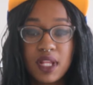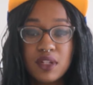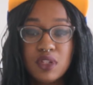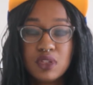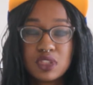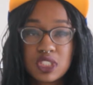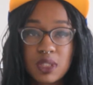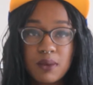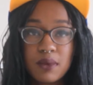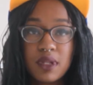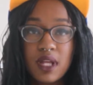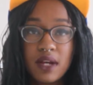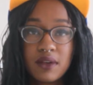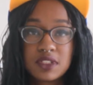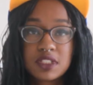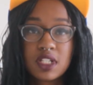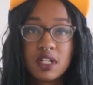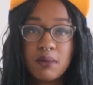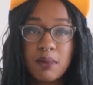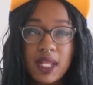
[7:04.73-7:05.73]
I knew I
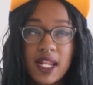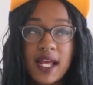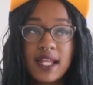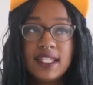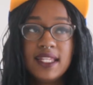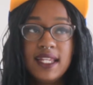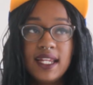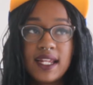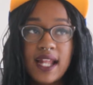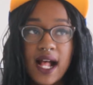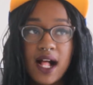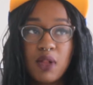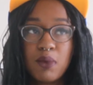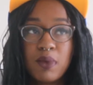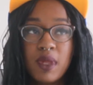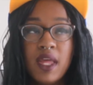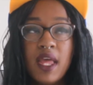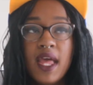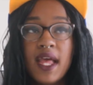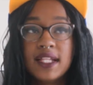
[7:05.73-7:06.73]
was going to admit I needed help,